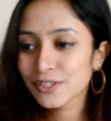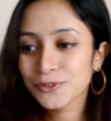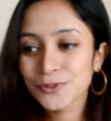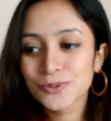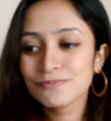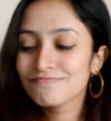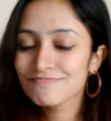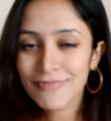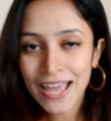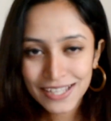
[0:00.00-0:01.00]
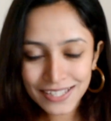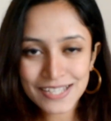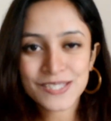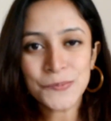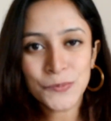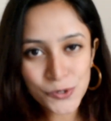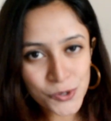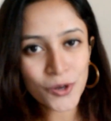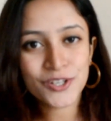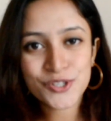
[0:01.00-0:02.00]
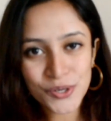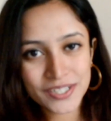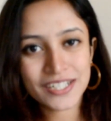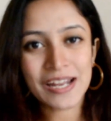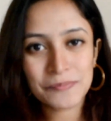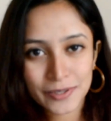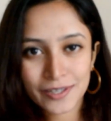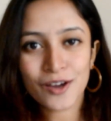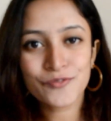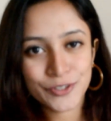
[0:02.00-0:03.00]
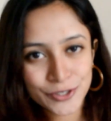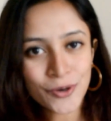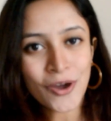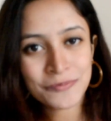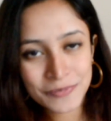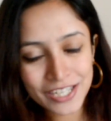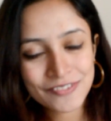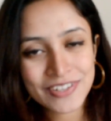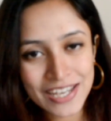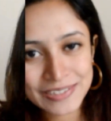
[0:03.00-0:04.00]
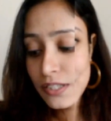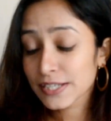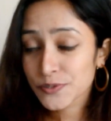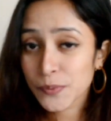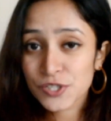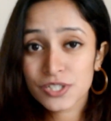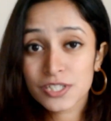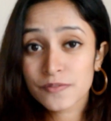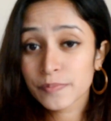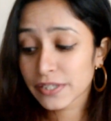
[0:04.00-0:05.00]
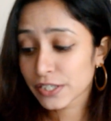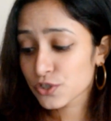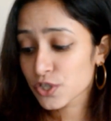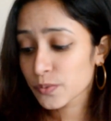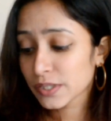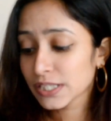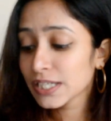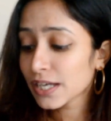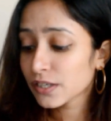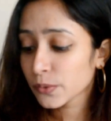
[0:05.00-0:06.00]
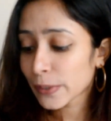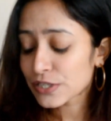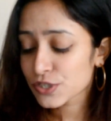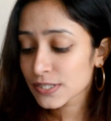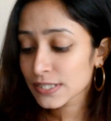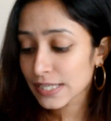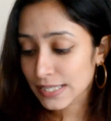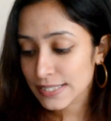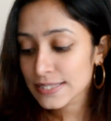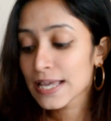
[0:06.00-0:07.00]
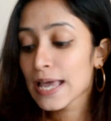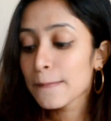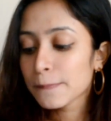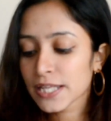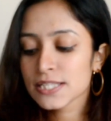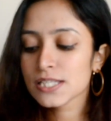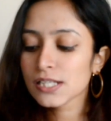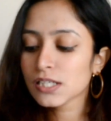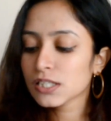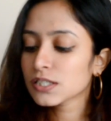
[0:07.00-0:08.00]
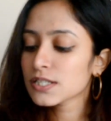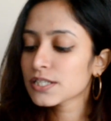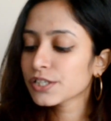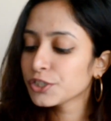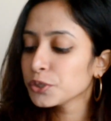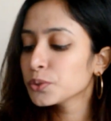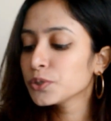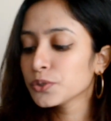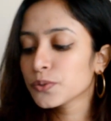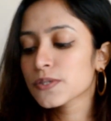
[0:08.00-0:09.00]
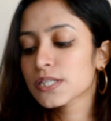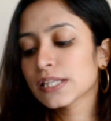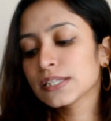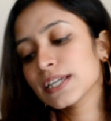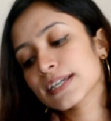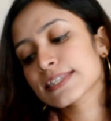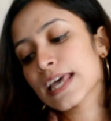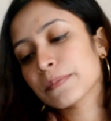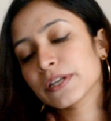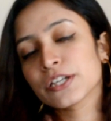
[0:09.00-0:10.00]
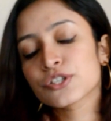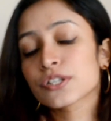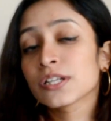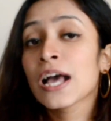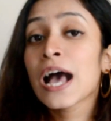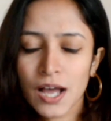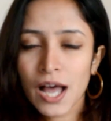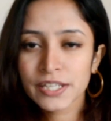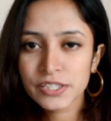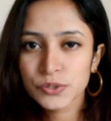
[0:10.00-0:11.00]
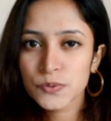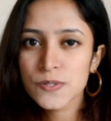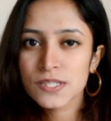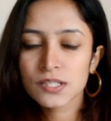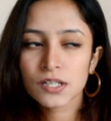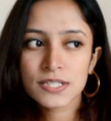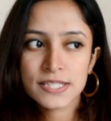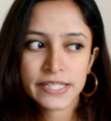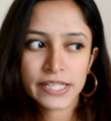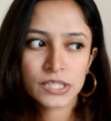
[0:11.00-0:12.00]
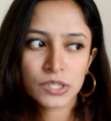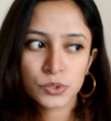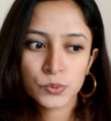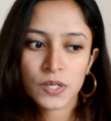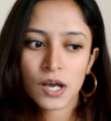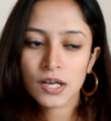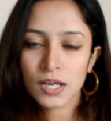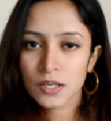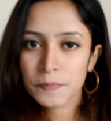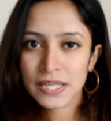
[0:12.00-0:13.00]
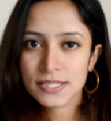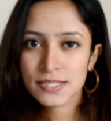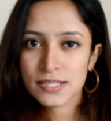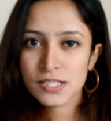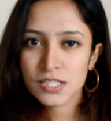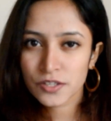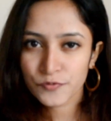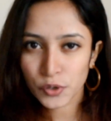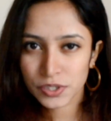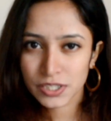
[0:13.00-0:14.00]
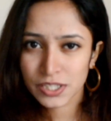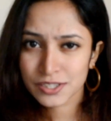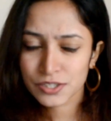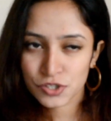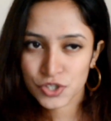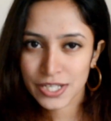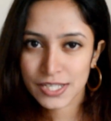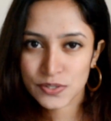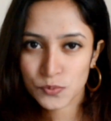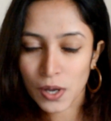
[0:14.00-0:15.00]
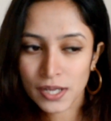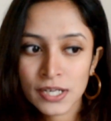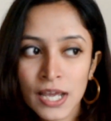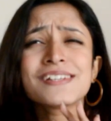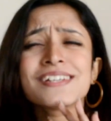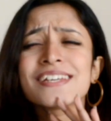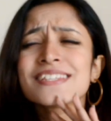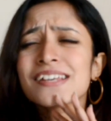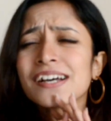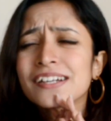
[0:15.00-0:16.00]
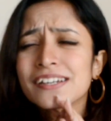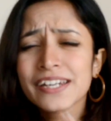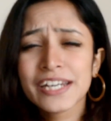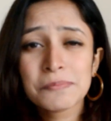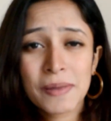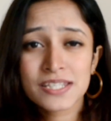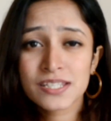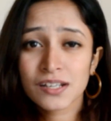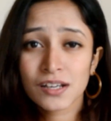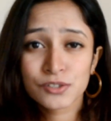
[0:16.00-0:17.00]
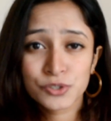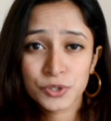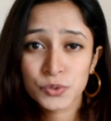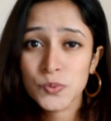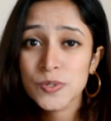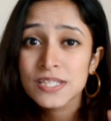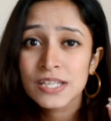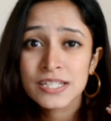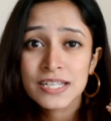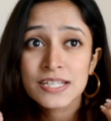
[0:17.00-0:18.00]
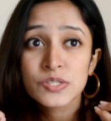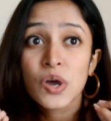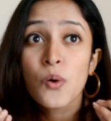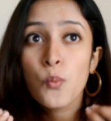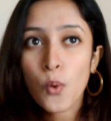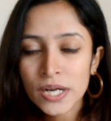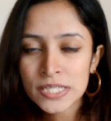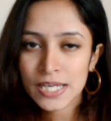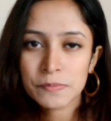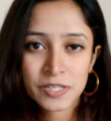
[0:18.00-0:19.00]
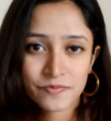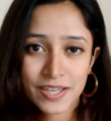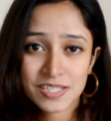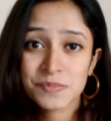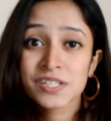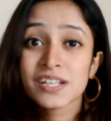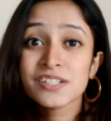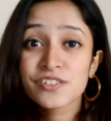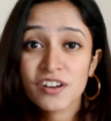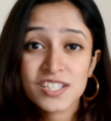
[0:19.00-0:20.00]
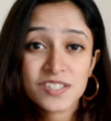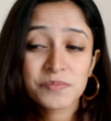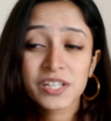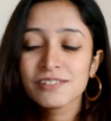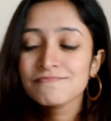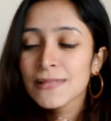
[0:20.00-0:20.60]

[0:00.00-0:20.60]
to get some more knowledge on it and make a video on BF Tech. Next question is from Tejaswini, and her question is, pencil colors that you used in the examination. I used the Stellar Luna color pencils, the 48 shades one. It is a great pencil color to use. It is a one-time investment, and trust me,